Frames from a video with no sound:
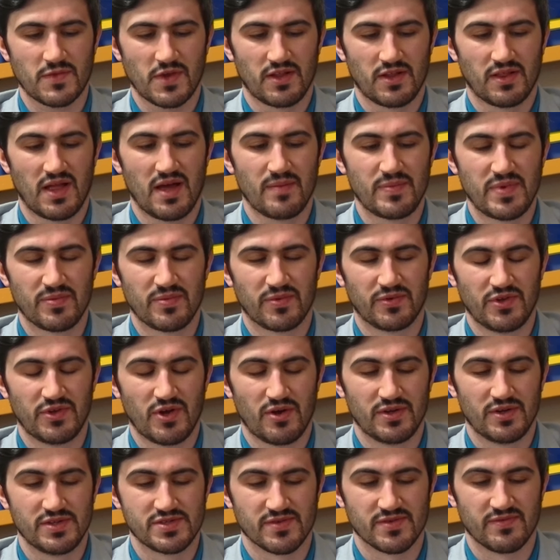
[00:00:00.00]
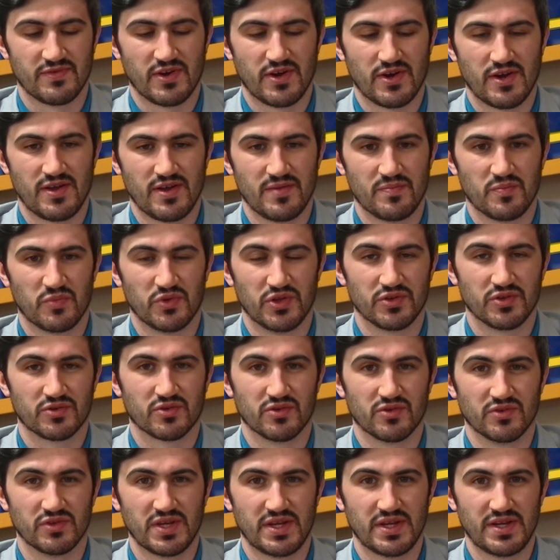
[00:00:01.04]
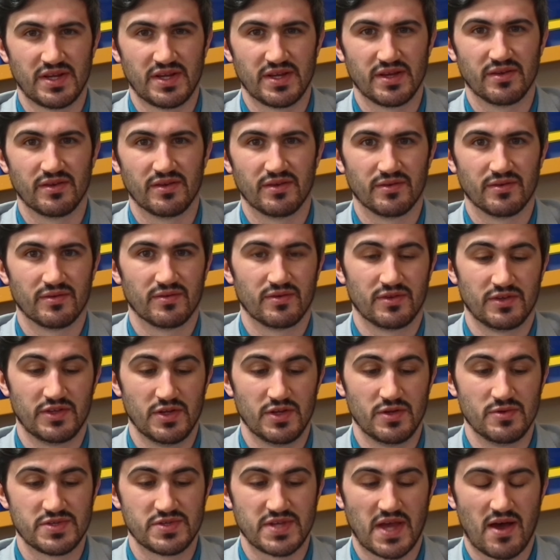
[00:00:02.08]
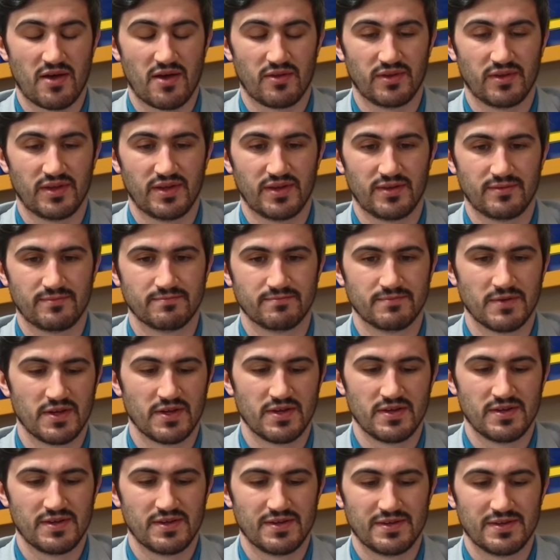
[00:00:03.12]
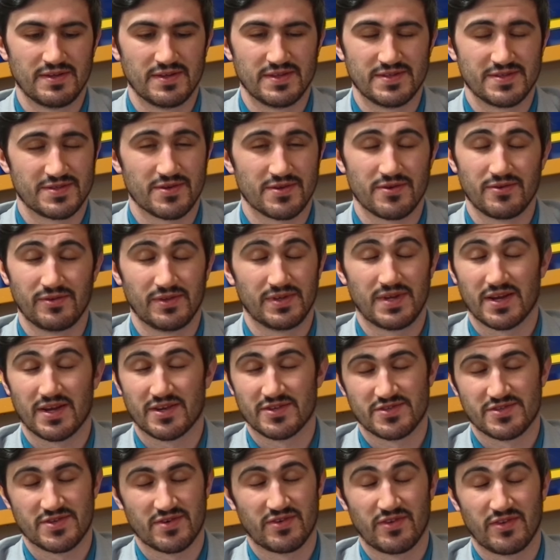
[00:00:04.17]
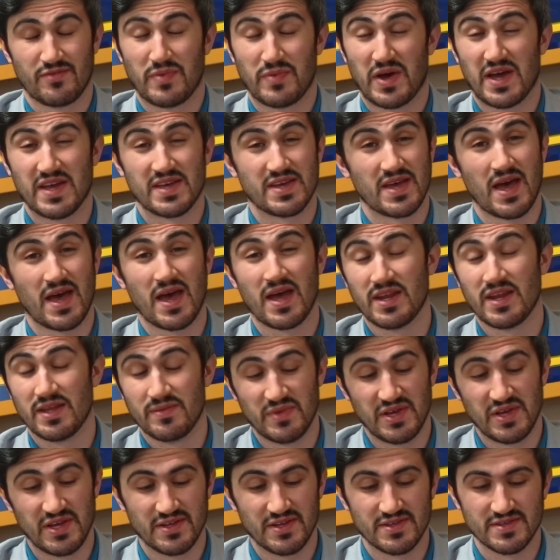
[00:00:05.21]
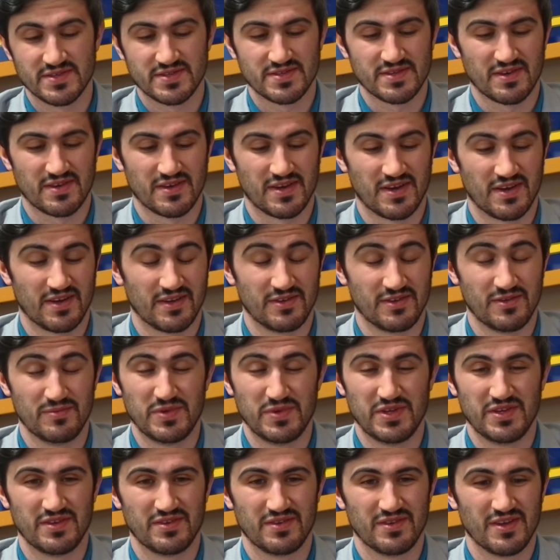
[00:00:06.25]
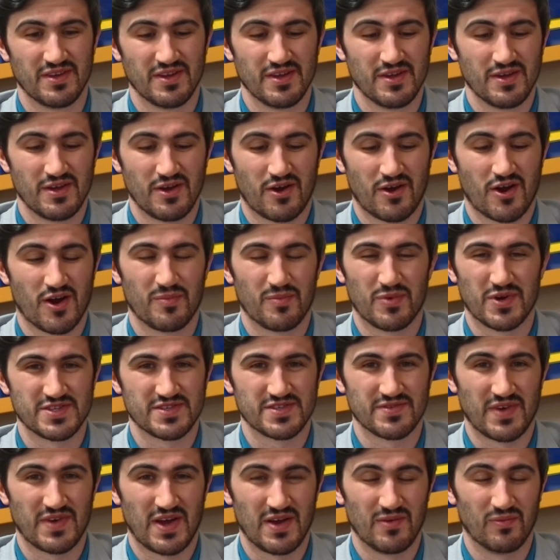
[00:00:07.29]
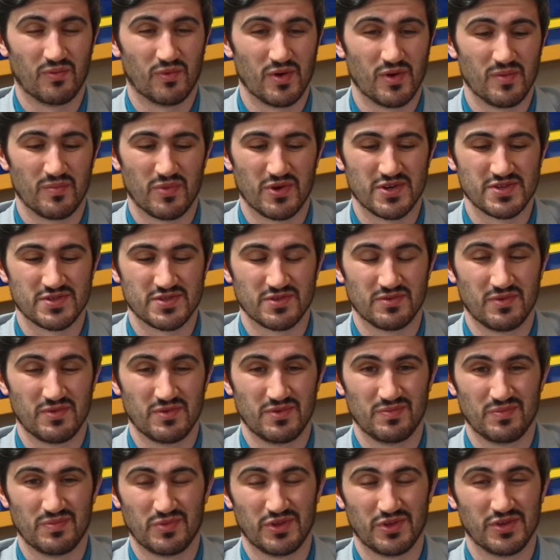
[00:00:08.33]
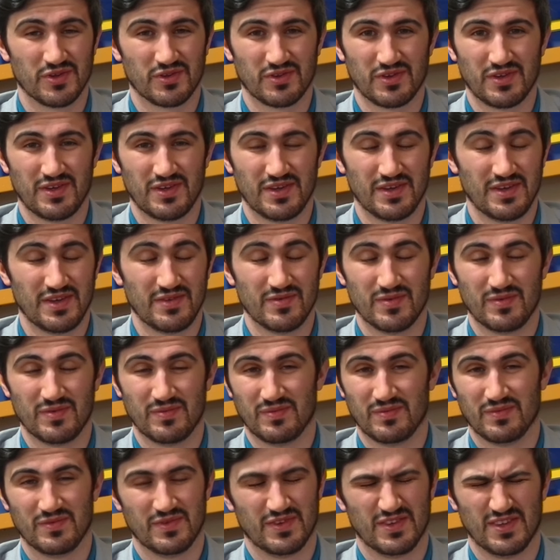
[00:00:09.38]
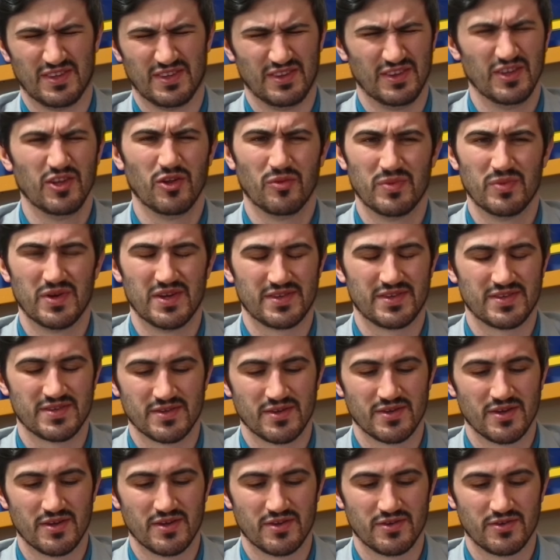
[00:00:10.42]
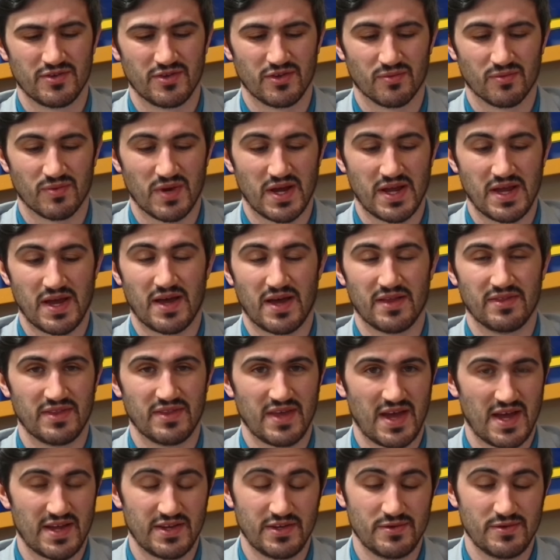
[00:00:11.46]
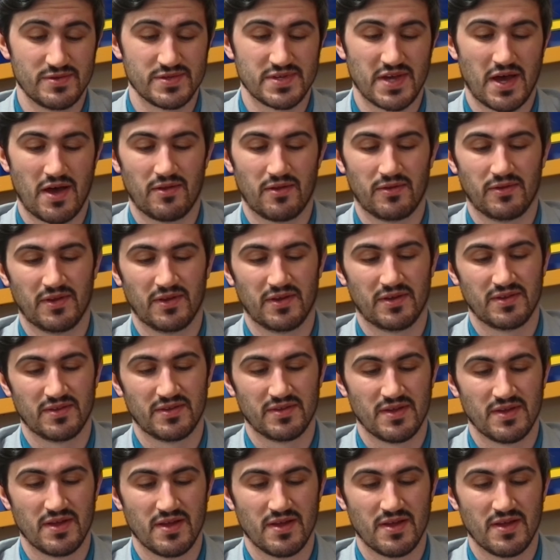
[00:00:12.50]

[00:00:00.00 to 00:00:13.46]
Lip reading: a lot of people know it's a very political-leaning news outlet. It's certainly not conservative by any means. You'd be hard-pressed to find one person politically even a little bit to the right on that news outlet.